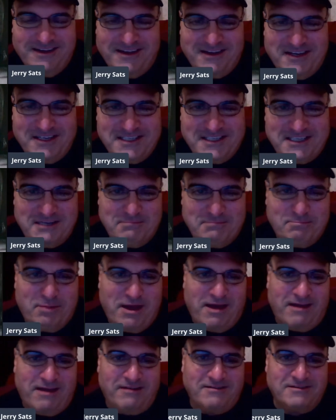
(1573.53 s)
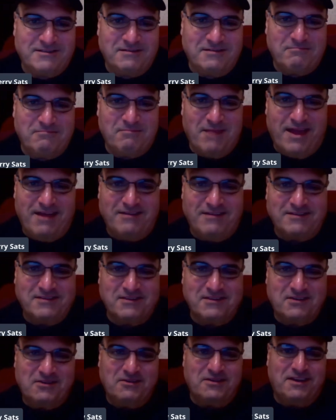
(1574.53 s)
and you see piles and mounds
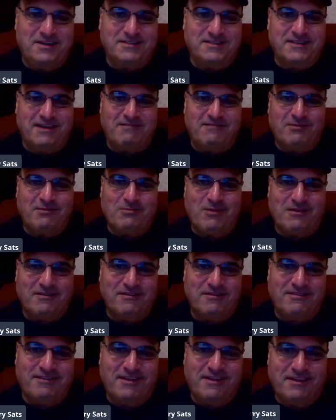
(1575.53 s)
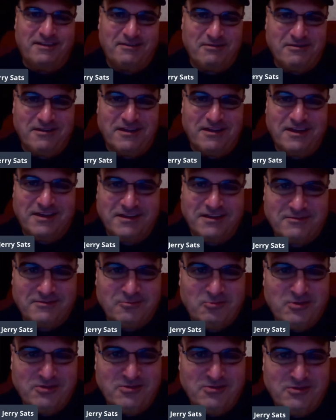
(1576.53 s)
of cookies everywhere, you think you're like at the
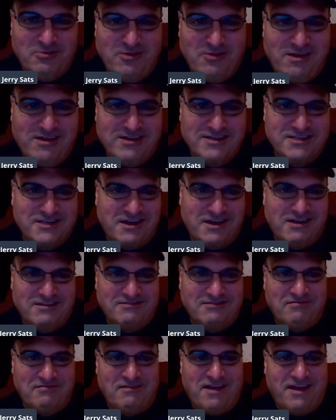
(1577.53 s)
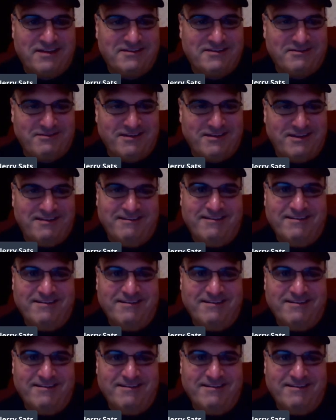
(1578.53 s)
Willy Wonka chocolate factory.